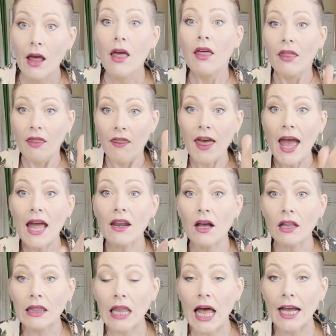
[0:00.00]
That
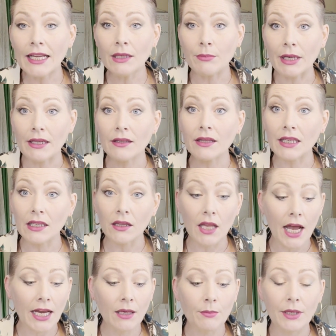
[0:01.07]
alignment, the
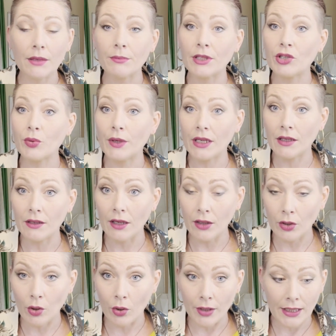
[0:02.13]
alignment between
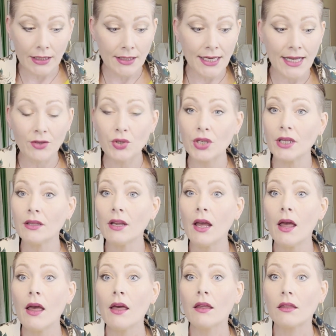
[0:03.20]
your intention,
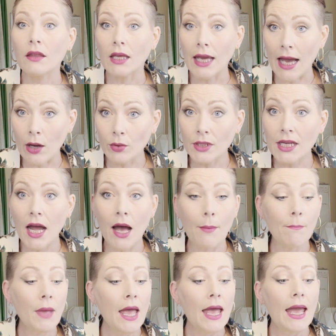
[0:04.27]
the
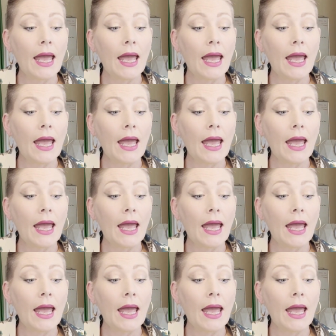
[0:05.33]
outcome,